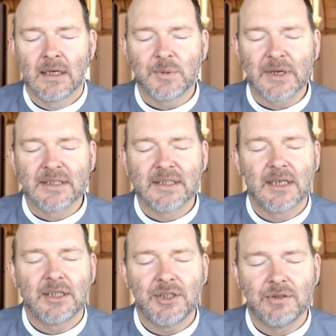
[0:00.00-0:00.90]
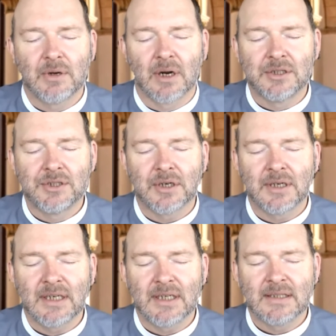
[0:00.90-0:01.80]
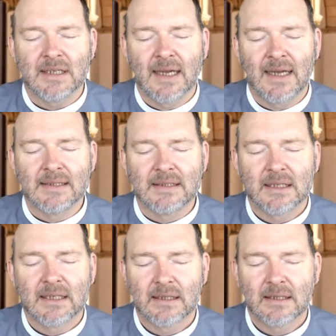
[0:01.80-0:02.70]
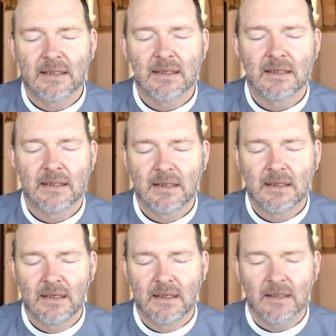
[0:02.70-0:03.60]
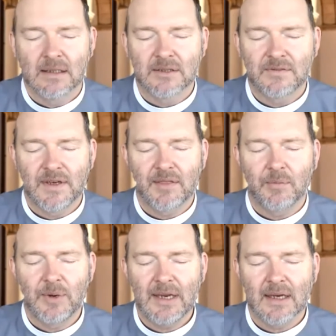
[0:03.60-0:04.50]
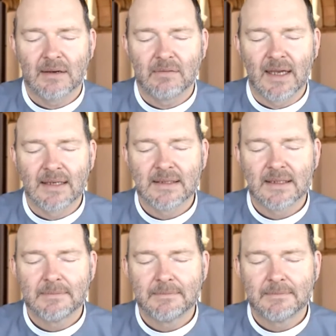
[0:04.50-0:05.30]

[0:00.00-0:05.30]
as we continue our journey into Lent, this fifth week of Lent,